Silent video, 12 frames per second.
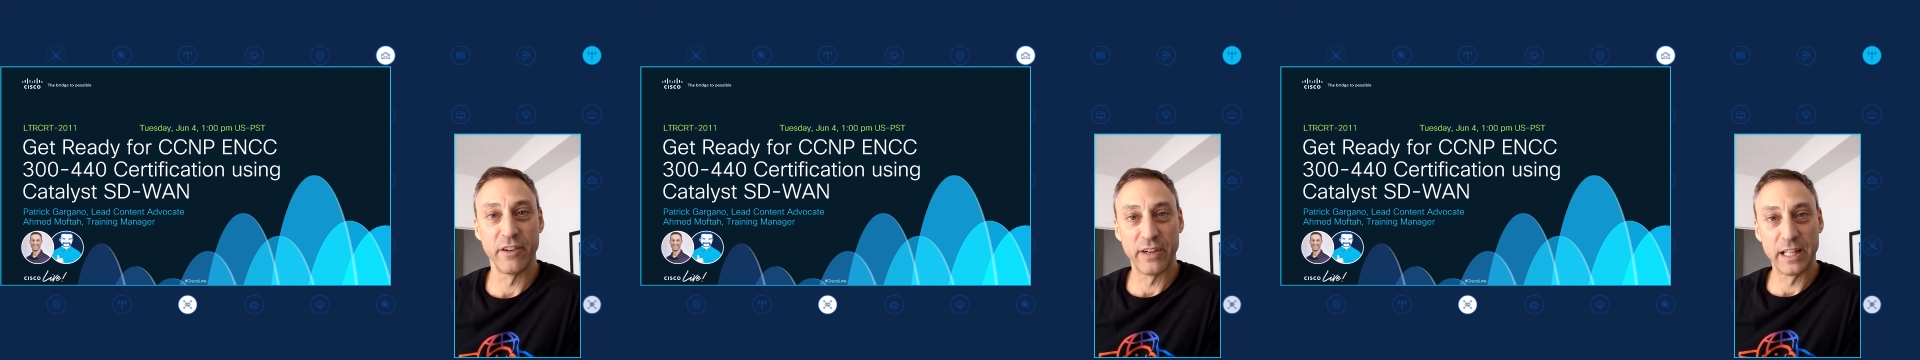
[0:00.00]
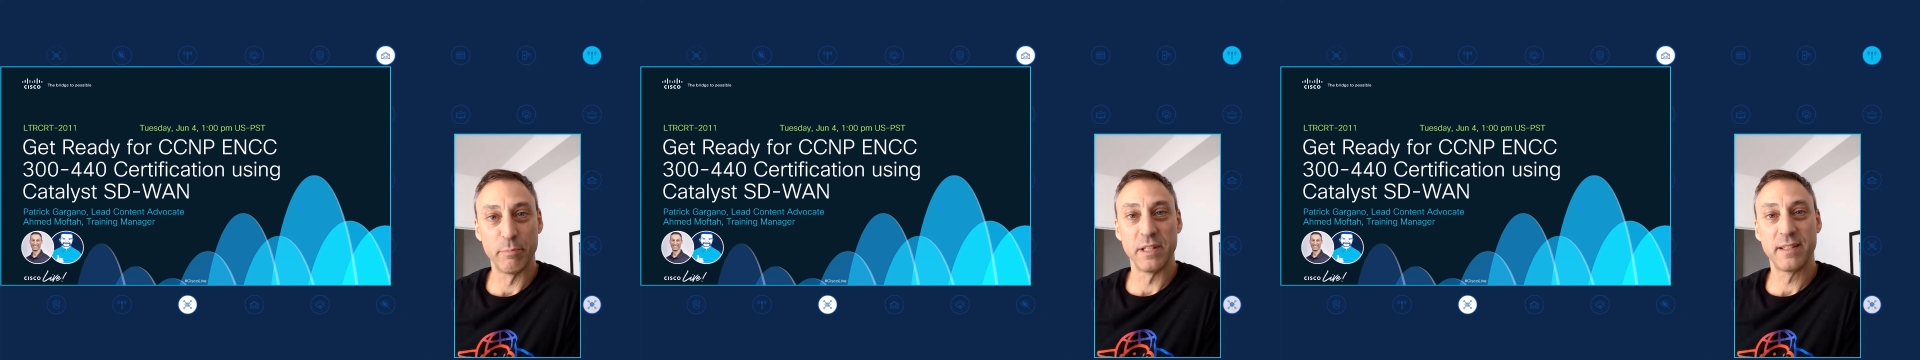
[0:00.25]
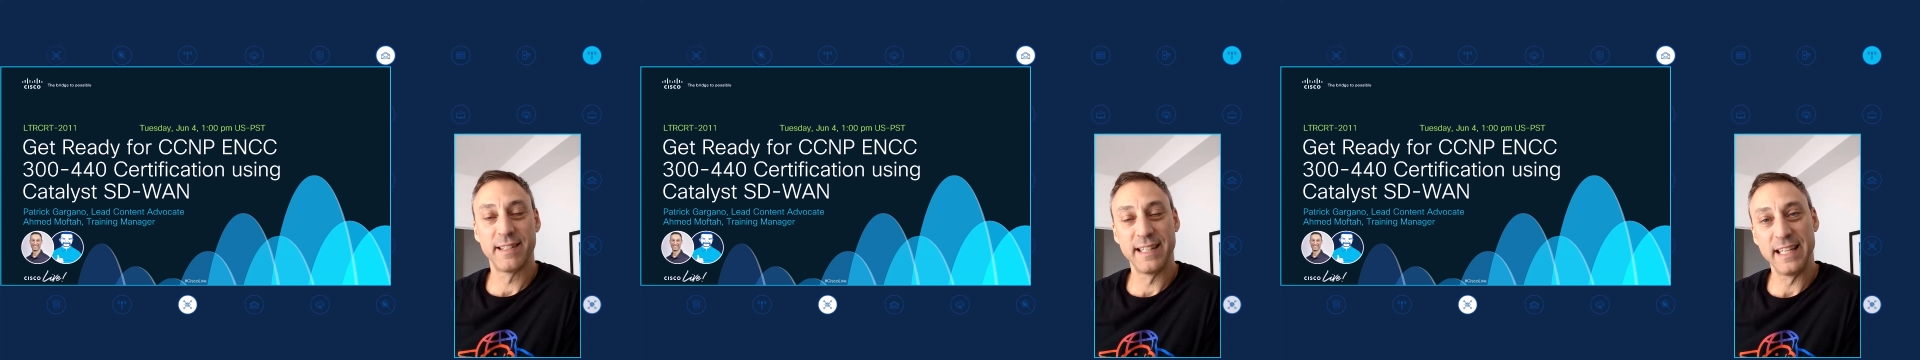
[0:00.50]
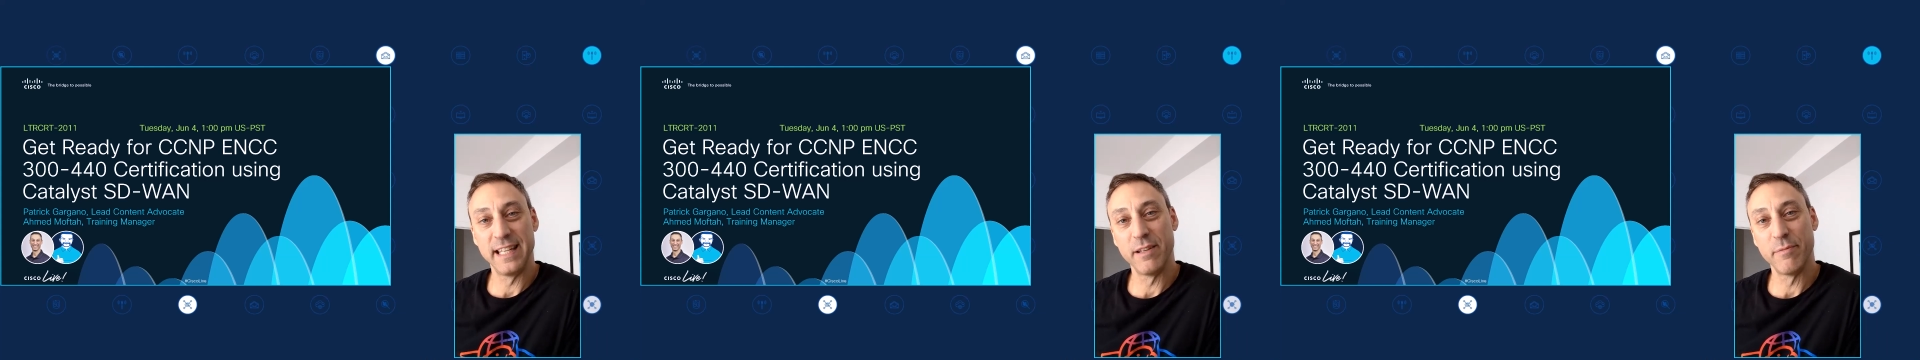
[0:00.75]
development
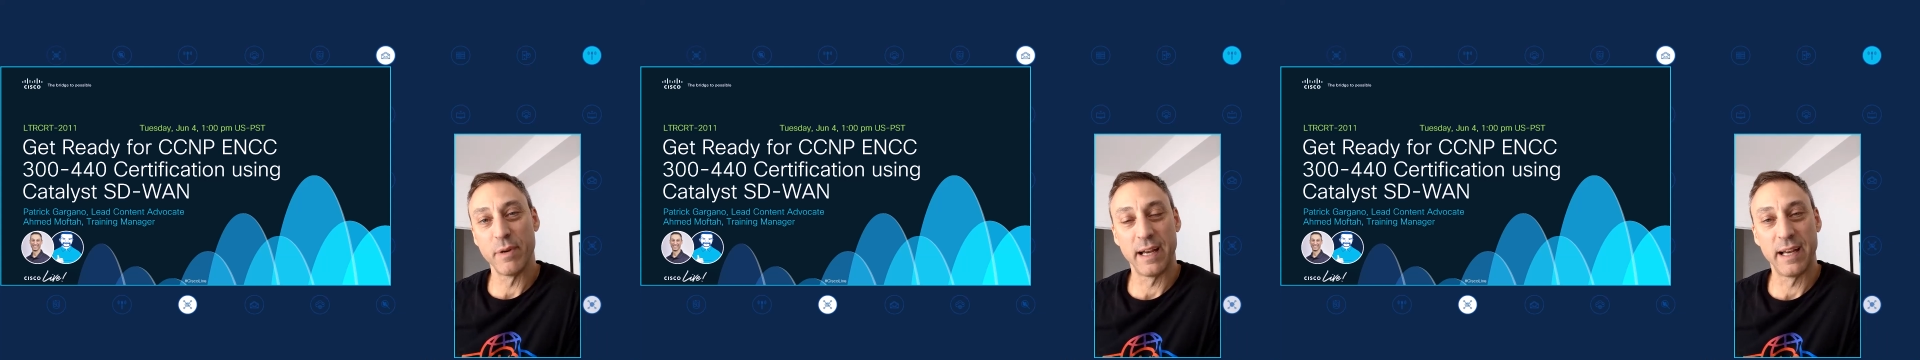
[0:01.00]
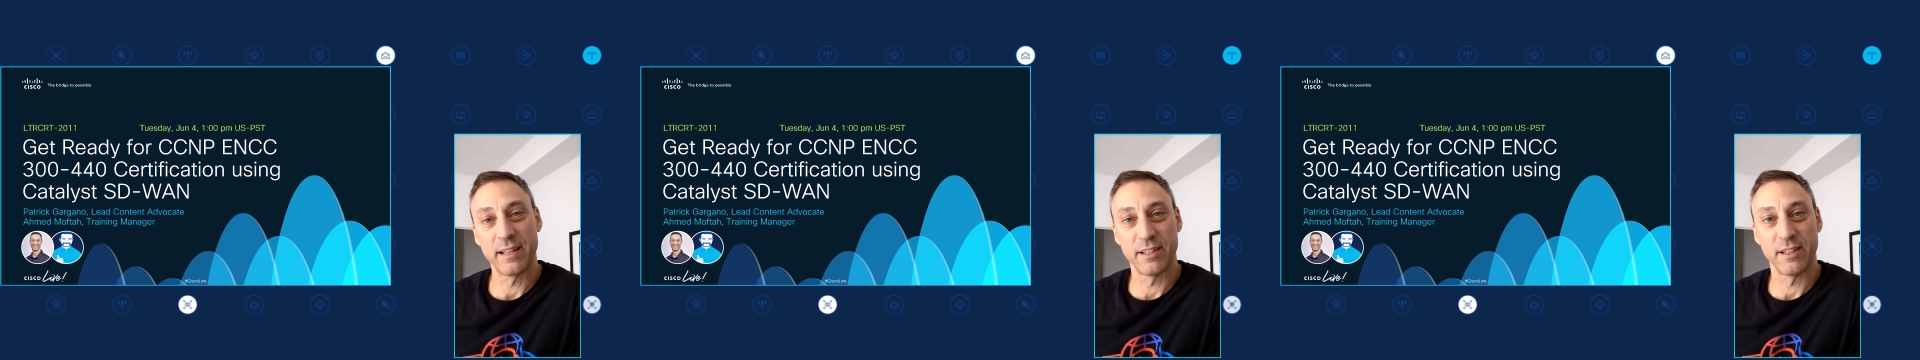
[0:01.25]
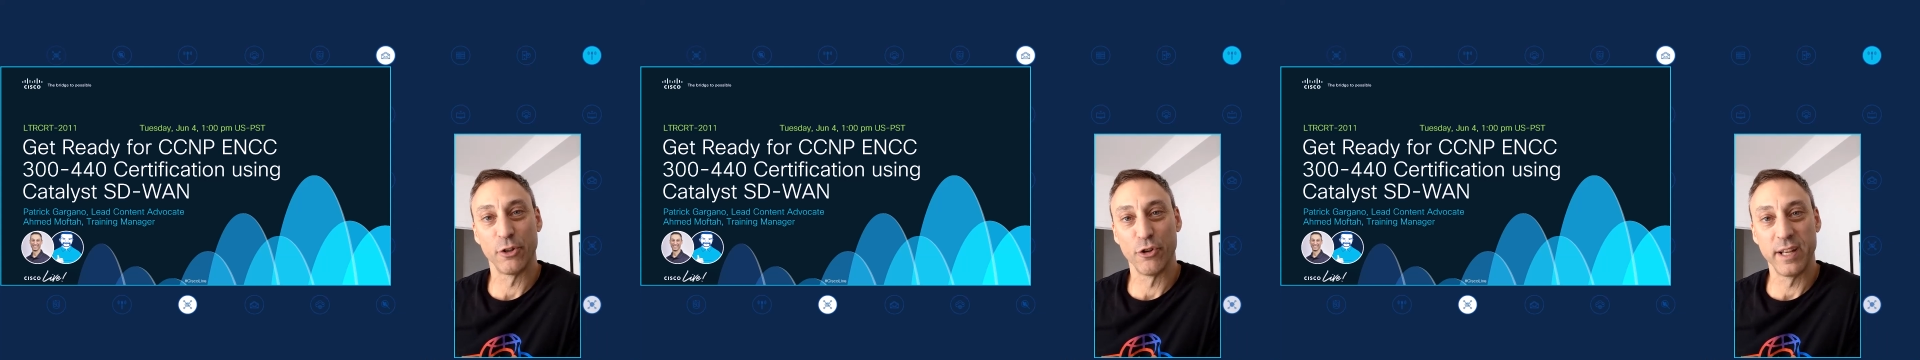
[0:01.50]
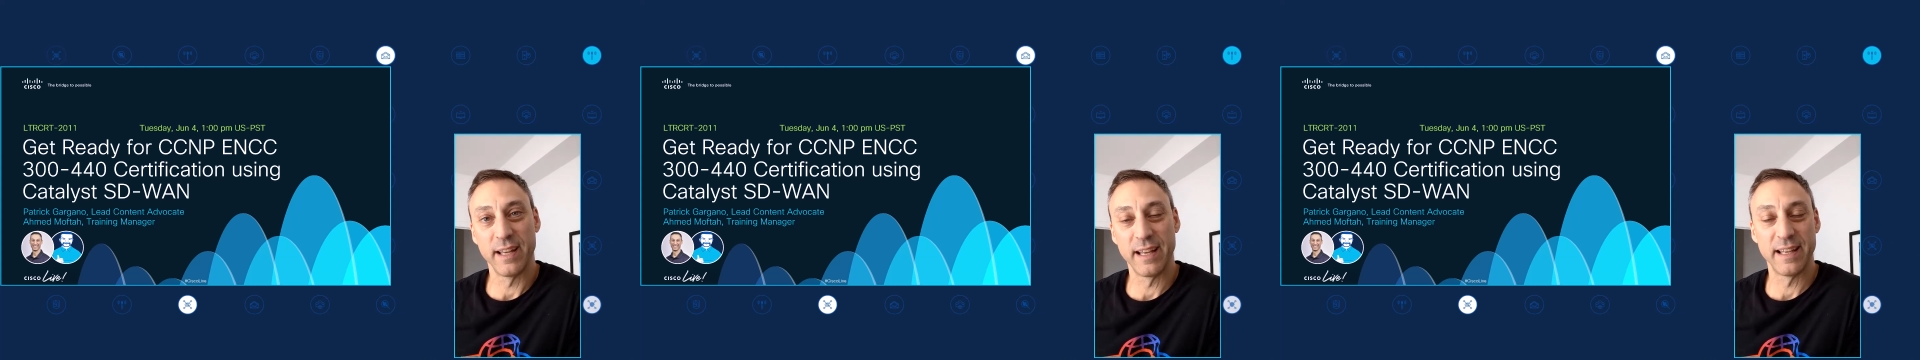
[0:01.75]
team at
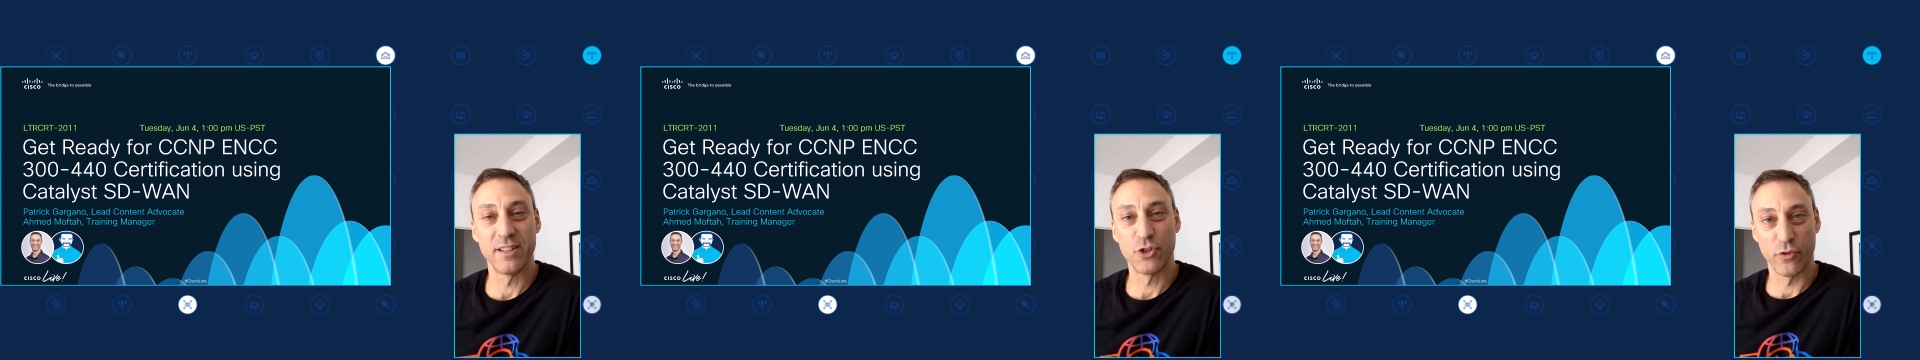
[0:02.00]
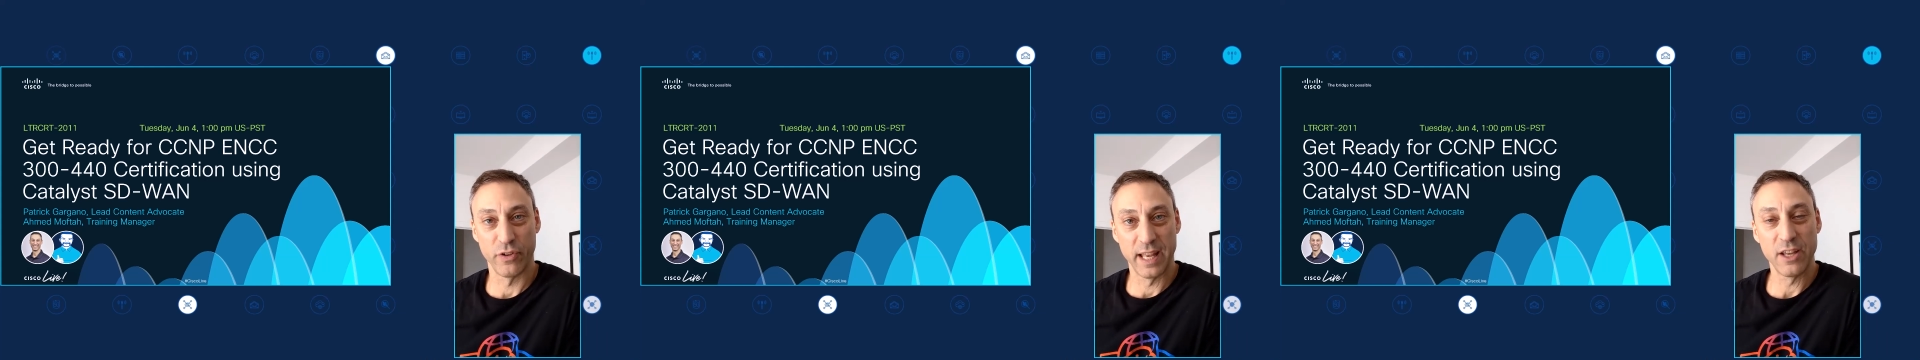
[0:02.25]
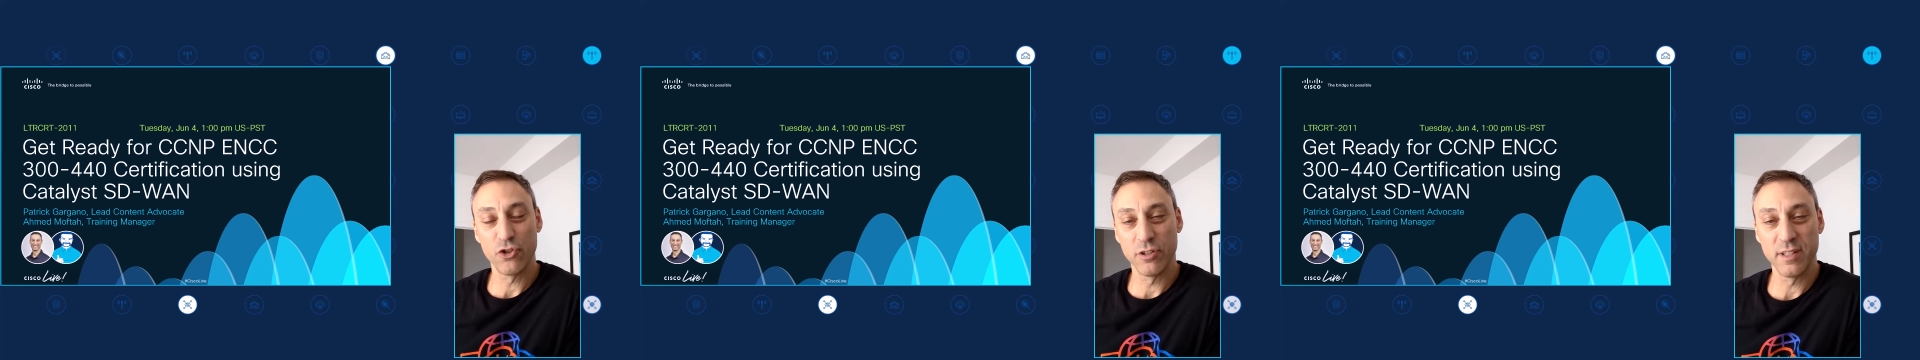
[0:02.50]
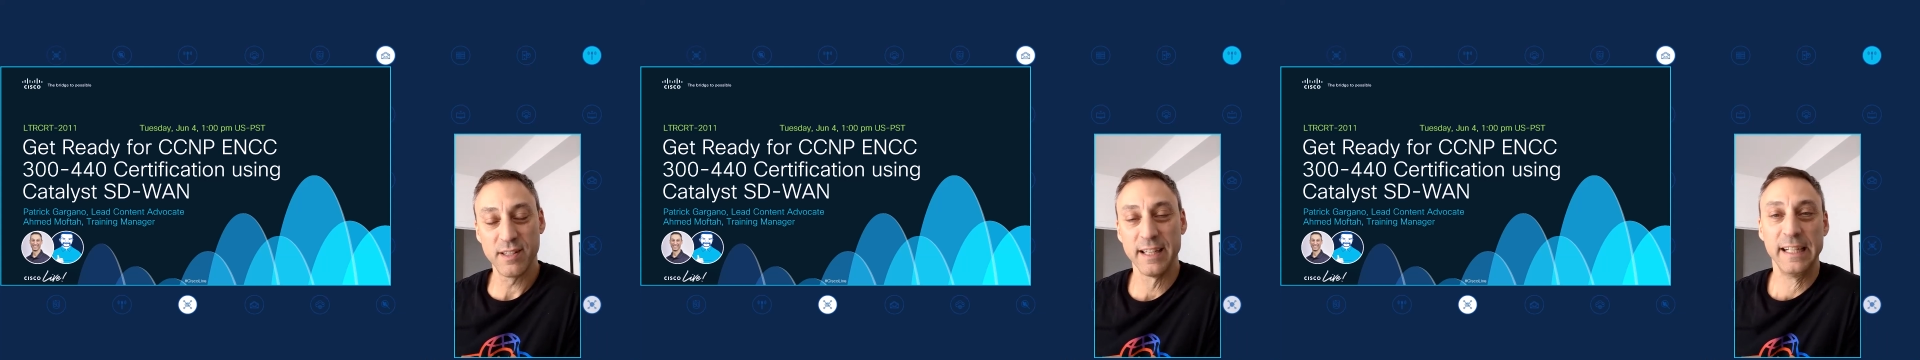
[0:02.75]
Learning and
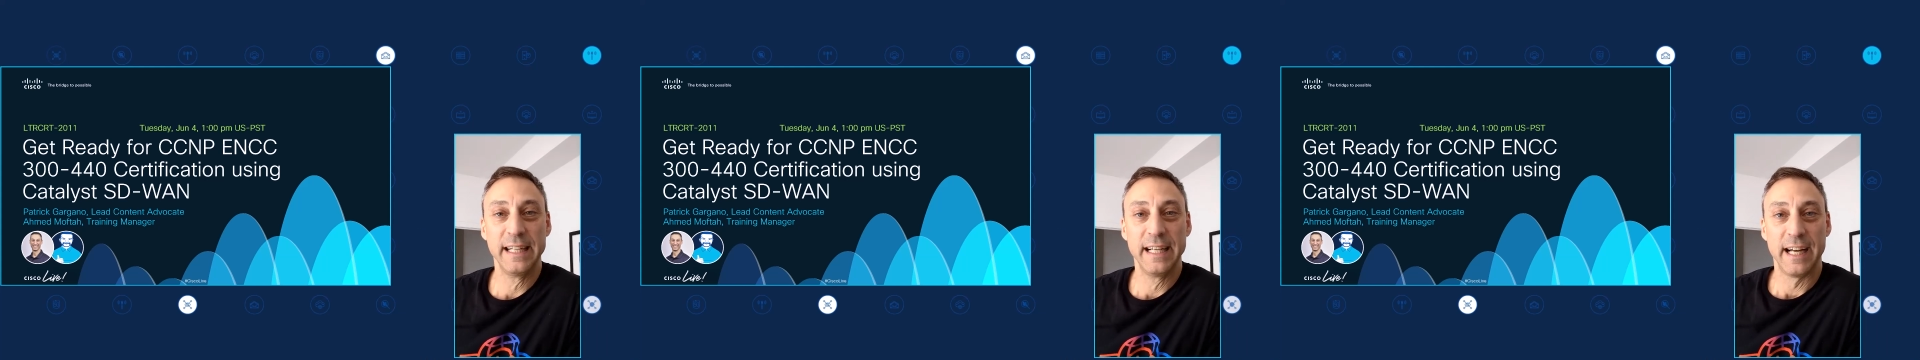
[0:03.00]
Certifications.